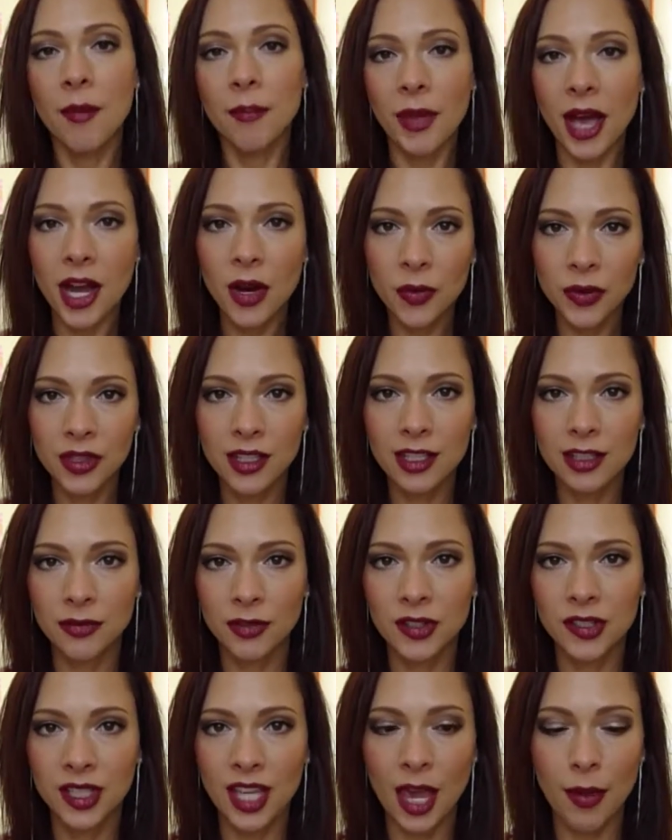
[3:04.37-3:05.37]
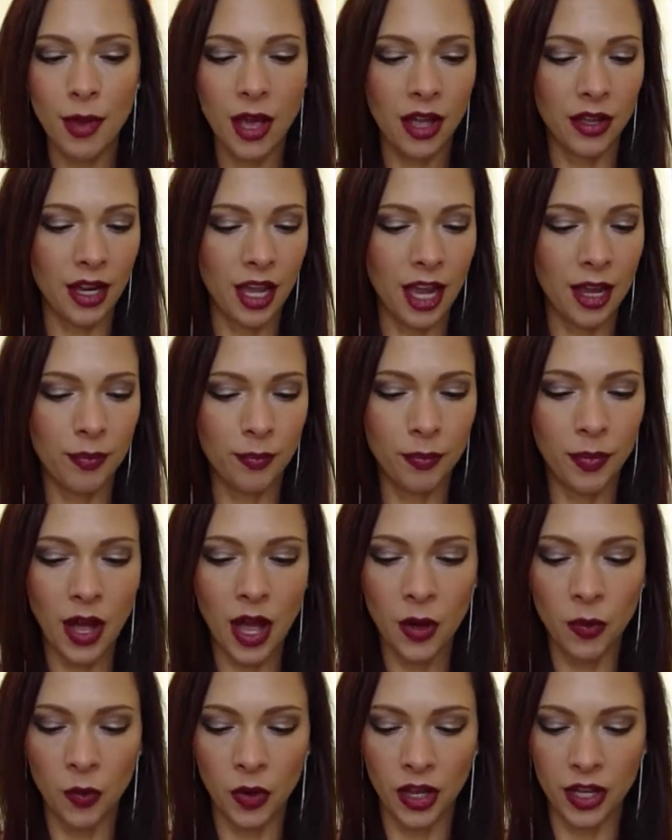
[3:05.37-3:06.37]
Back when these first came out, I
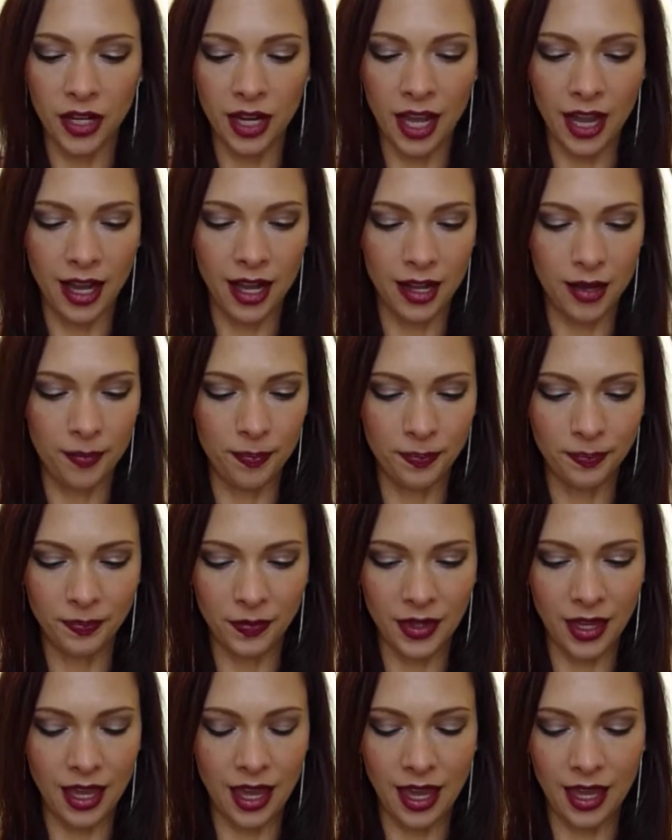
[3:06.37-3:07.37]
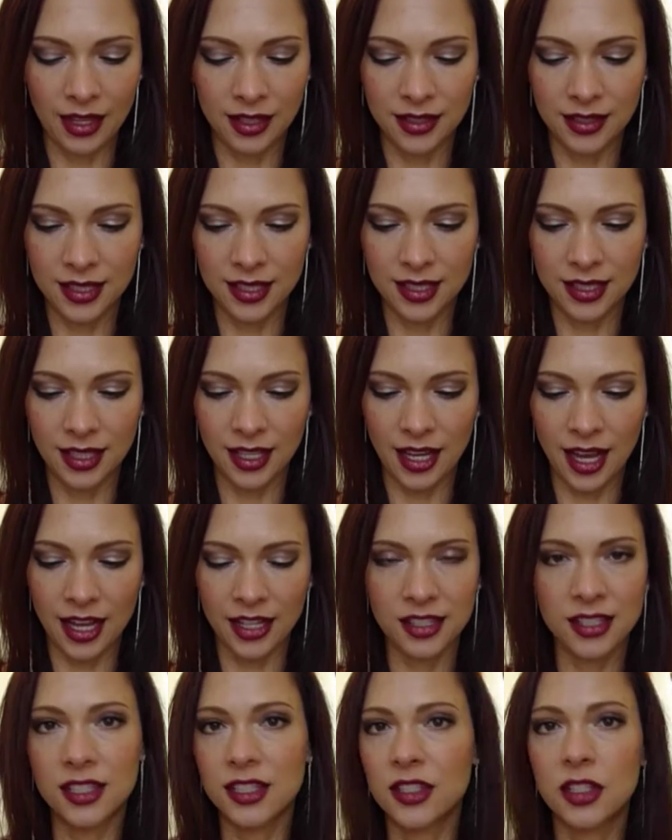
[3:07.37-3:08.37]
bought one, um, and
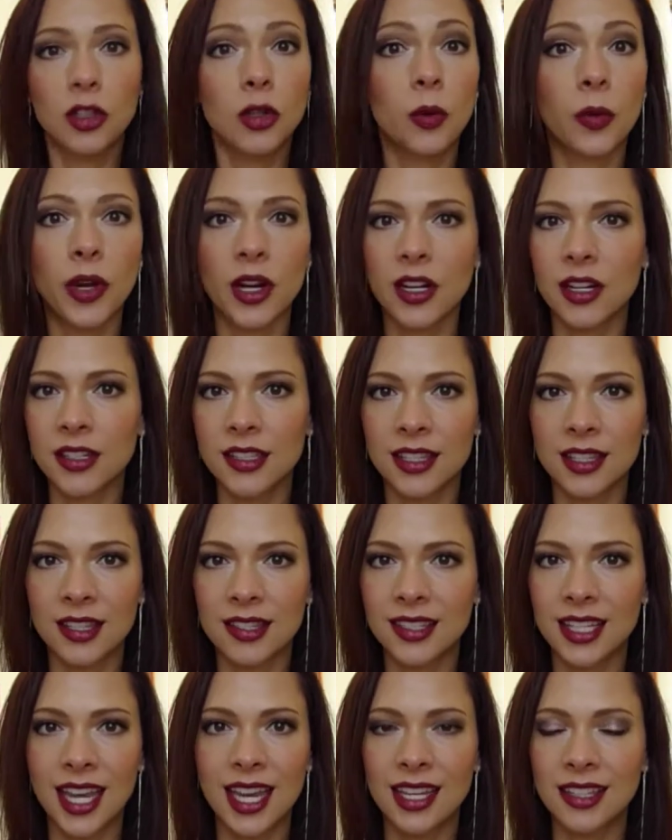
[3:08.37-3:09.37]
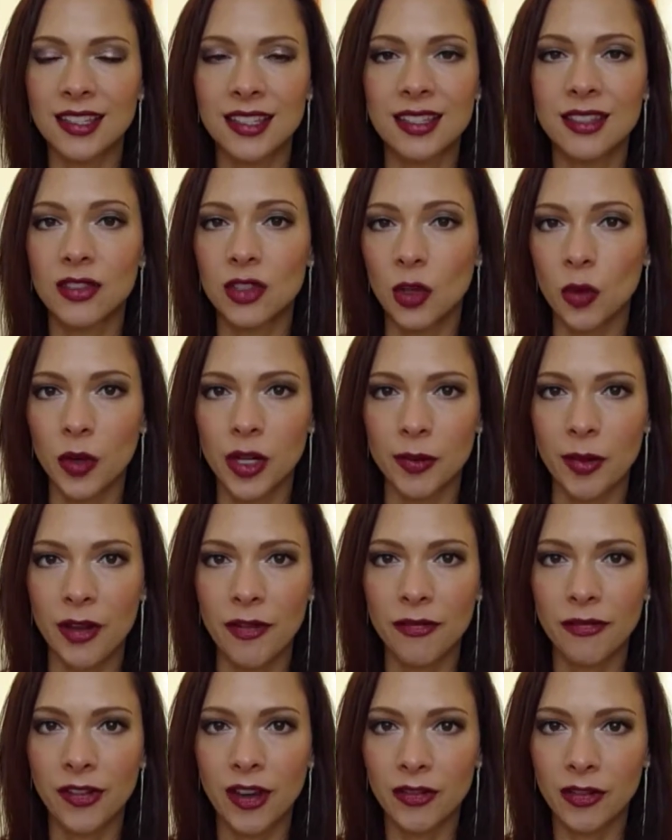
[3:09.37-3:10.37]
I still wear it to this day, it's still one of
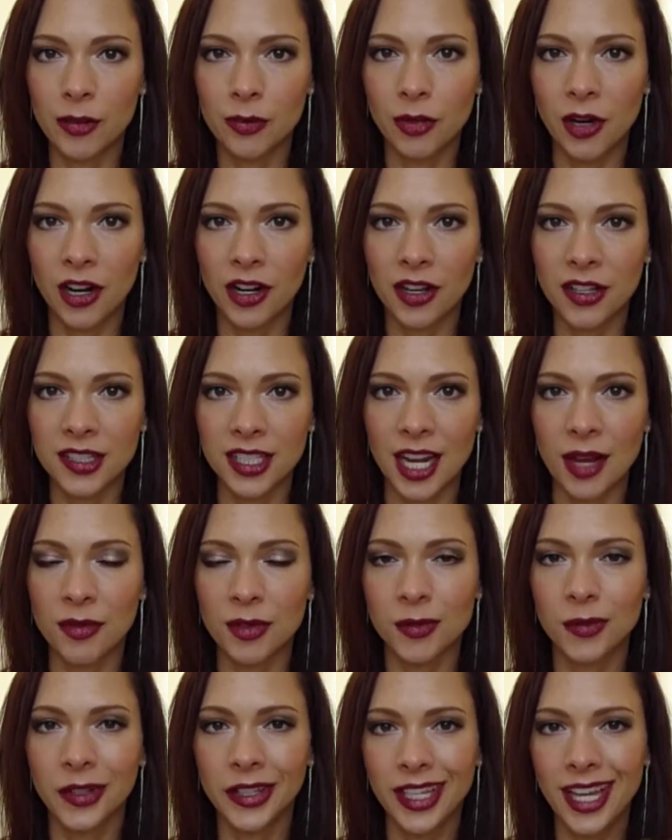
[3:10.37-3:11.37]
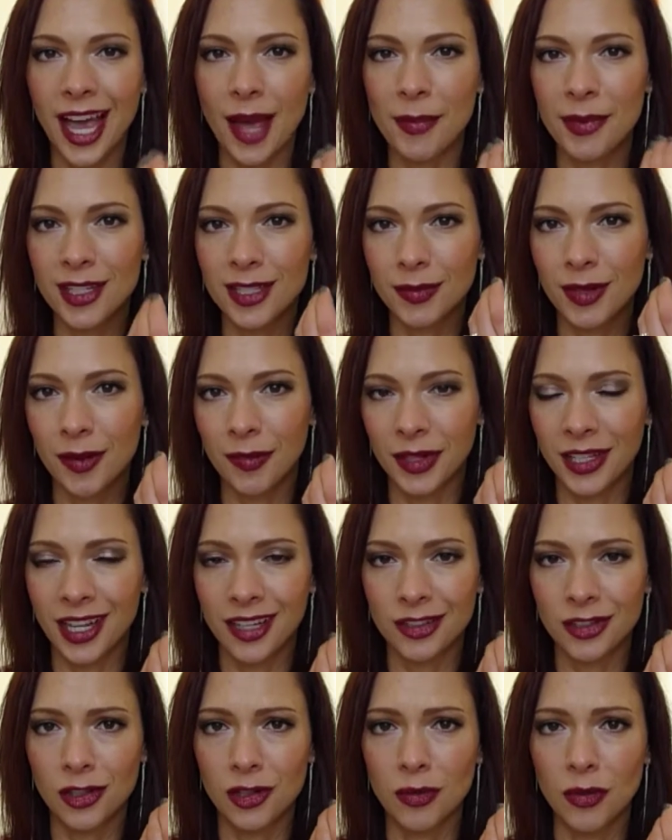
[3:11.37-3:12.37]
my favorite products, and I was really happy to be able to
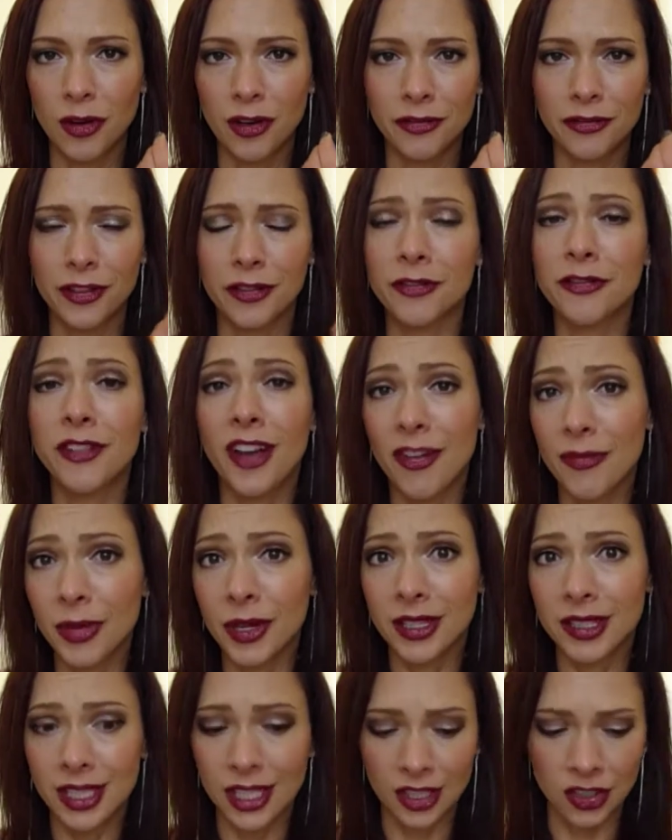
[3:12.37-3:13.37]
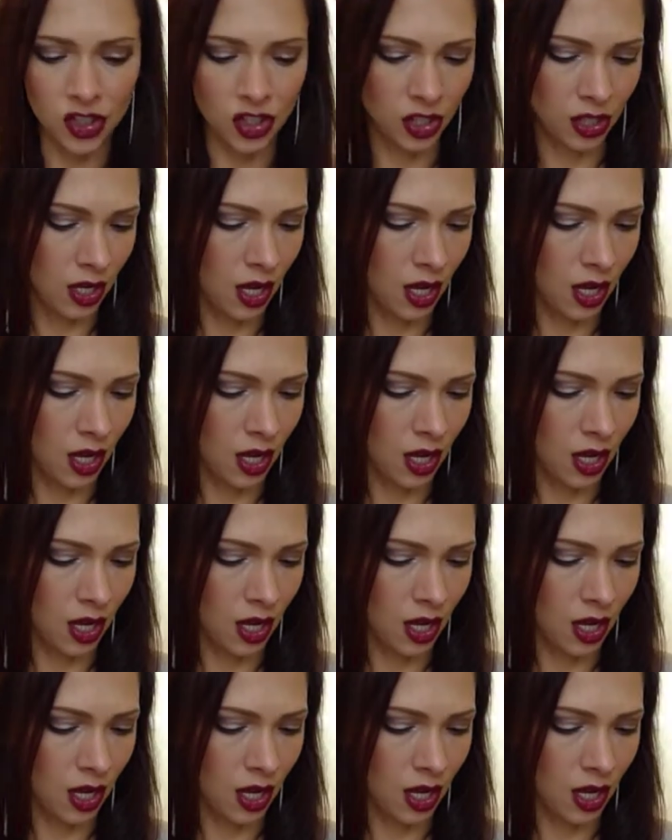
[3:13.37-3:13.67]
get two more for five bucks each.